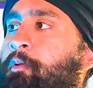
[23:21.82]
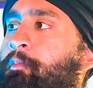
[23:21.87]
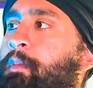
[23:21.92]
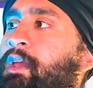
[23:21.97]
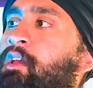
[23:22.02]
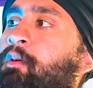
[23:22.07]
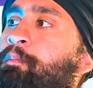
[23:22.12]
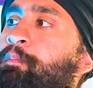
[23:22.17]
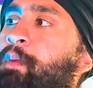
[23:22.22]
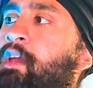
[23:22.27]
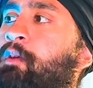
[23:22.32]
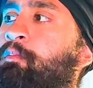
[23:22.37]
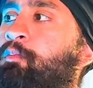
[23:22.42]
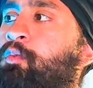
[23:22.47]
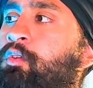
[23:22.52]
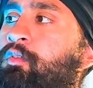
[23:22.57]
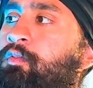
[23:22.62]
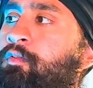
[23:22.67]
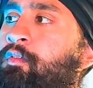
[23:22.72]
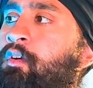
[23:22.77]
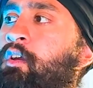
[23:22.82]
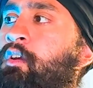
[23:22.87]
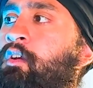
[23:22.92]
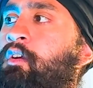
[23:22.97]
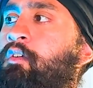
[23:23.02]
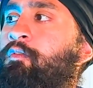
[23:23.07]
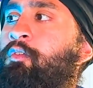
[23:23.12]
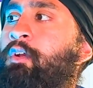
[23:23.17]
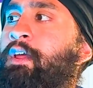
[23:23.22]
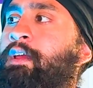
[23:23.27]
make a big move
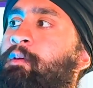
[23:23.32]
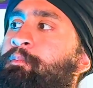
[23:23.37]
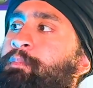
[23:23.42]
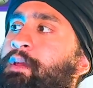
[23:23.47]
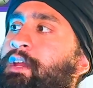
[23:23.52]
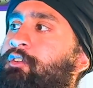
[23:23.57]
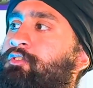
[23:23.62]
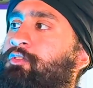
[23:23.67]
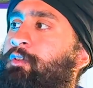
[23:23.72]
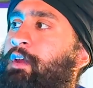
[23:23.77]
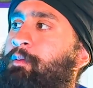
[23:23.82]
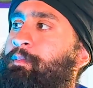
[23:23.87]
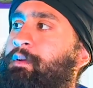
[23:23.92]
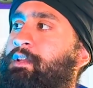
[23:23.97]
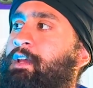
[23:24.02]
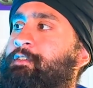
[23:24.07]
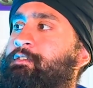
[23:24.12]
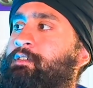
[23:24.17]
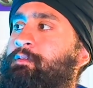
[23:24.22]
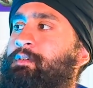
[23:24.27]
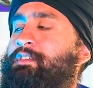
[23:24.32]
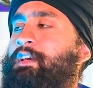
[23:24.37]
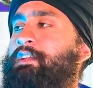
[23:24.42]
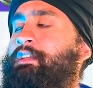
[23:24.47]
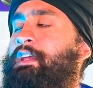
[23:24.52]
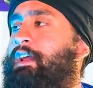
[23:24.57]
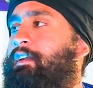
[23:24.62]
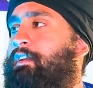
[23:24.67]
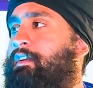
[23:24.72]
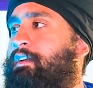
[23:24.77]
for like a big trade potentially. Because at the
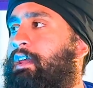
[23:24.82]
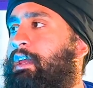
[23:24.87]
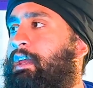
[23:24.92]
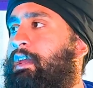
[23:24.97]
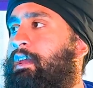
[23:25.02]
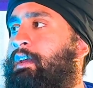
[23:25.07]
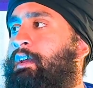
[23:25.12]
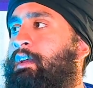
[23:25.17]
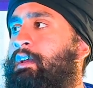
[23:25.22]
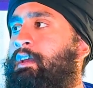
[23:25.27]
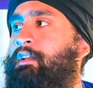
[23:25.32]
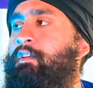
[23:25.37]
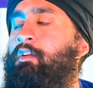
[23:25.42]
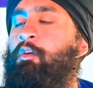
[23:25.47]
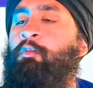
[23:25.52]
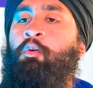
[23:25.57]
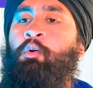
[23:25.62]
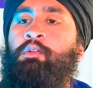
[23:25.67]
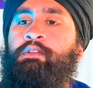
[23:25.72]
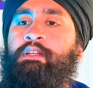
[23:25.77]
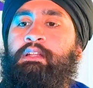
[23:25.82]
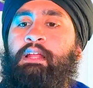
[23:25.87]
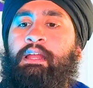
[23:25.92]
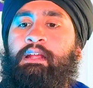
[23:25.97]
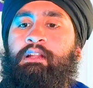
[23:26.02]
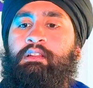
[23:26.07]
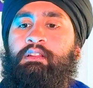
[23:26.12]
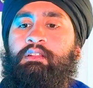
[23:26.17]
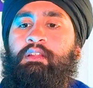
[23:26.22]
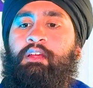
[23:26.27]
end of the day, there were only like
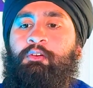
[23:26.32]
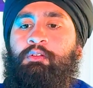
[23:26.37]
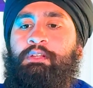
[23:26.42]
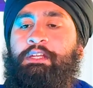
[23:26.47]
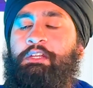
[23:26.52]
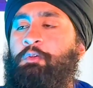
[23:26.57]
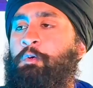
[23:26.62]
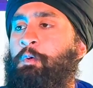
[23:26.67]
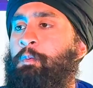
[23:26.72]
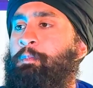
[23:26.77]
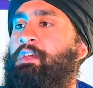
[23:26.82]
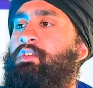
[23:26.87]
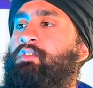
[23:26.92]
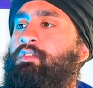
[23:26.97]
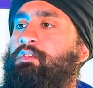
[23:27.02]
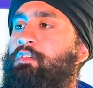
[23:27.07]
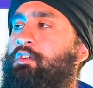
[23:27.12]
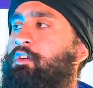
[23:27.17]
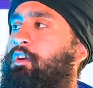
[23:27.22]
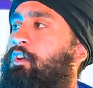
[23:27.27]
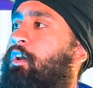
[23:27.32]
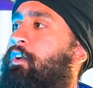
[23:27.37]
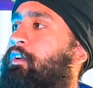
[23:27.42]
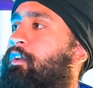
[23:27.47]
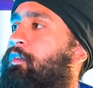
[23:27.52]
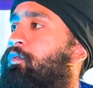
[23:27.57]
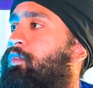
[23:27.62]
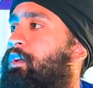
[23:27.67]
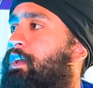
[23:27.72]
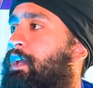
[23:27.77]
literally 2 pieces you could get in
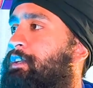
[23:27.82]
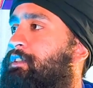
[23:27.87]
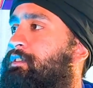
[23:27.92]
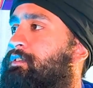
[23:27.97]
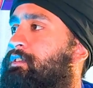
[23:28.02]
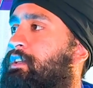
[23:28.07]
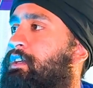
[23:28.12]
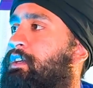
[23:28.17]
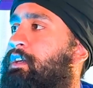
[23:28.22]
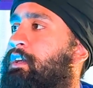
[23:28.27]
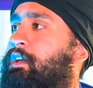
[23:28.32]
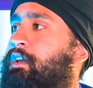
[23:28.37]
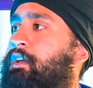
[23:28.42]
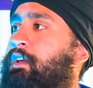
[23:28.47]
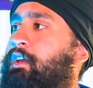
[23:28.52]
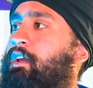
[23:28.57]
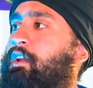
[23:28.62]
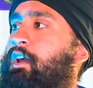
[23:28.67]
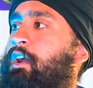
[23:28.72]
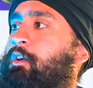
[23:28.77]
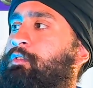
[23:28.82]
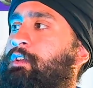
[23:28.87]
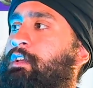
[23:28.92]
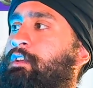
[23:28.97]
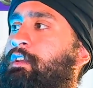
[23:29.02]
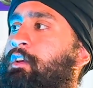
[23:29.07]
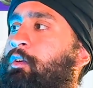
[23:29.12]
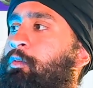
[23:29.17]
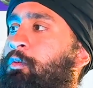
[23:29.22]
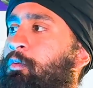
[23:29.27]
free agency. And I don't think
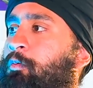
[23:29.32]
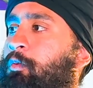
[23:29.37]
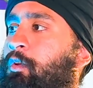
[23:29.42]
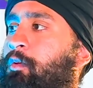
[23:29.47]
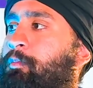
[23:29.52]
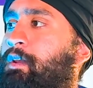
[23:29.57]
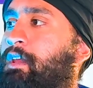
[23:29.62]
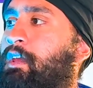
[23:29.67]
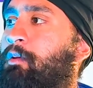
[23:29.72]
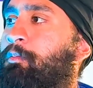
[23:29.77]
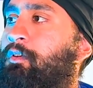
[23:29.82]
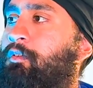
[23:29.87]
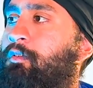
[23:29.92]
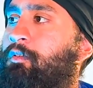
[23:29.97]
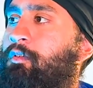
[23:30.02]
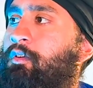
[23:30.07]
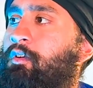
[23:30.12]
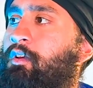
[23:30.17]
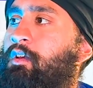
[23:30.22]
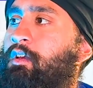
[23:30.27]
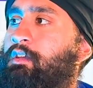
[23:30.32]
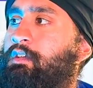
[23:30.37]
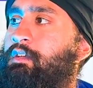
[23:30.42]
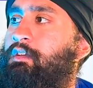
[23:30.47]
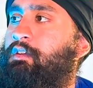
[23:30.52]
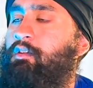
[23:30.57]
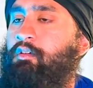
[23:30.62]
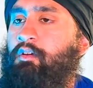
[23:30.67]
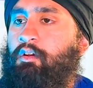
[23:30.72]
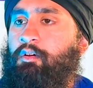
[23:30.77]
they would have been able to
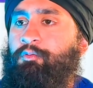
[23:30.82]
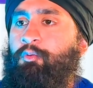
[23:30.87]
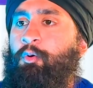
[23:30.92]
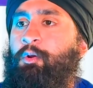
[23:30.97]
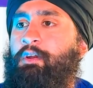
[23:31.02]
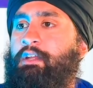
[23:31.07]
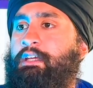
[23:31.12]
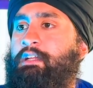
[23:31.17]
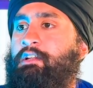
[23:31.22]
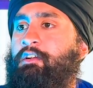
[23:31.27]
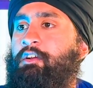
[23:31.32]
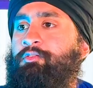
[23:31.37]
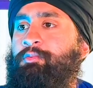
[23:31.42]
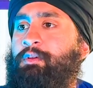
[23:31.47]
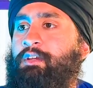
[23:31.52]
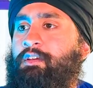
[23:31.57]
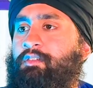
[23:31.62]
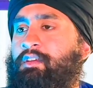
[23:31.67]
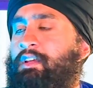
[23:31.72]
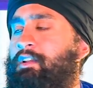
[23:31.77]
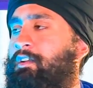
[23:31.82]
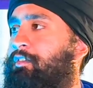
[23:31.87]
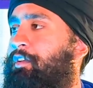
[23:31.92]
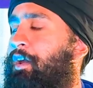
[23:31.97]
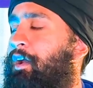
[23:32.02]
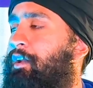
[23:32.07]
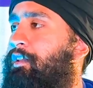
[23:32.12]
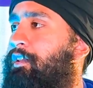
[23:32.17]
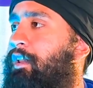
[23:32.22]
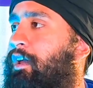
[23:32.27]
afford Ehlers because Ehlers
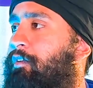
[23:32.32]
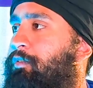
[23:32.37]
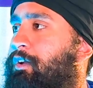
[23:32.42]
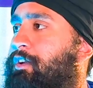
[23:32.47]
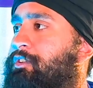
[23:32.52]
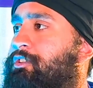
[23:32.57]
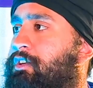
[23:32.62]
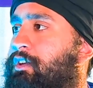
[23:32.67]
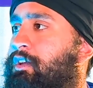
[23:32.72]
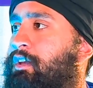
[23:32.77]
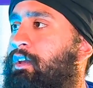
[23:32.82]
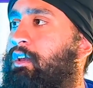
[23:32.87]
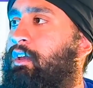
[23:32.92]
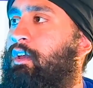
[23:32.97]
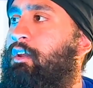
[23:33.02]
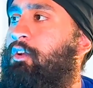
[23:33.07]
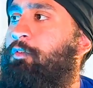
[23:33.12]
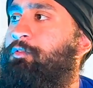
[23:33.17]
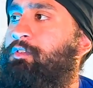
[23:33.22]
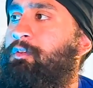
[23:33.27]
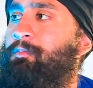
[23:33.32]
had leverage. And obviously